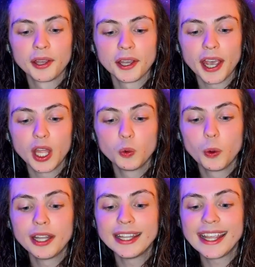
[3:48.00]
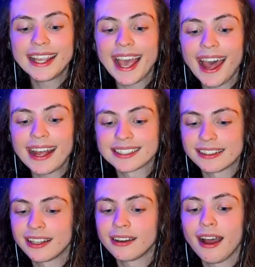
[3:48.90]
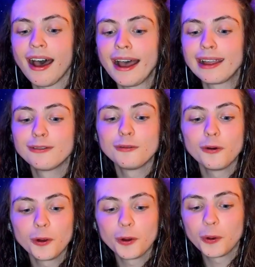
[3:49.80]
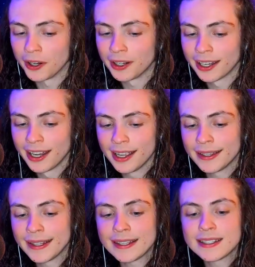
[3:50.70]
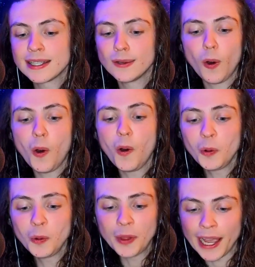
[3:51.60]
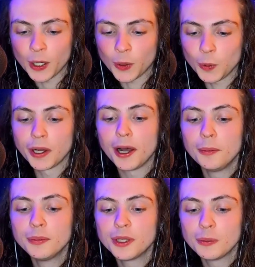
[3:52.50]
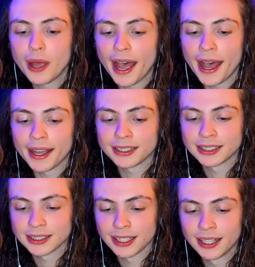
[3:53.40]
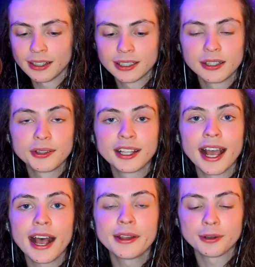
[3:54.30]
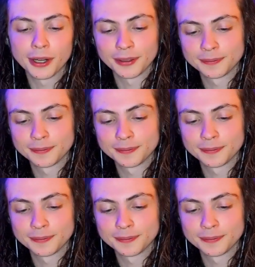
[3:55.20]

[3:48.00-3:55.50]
And when they cast their eye forward, they see all that will come to pass until the gathering.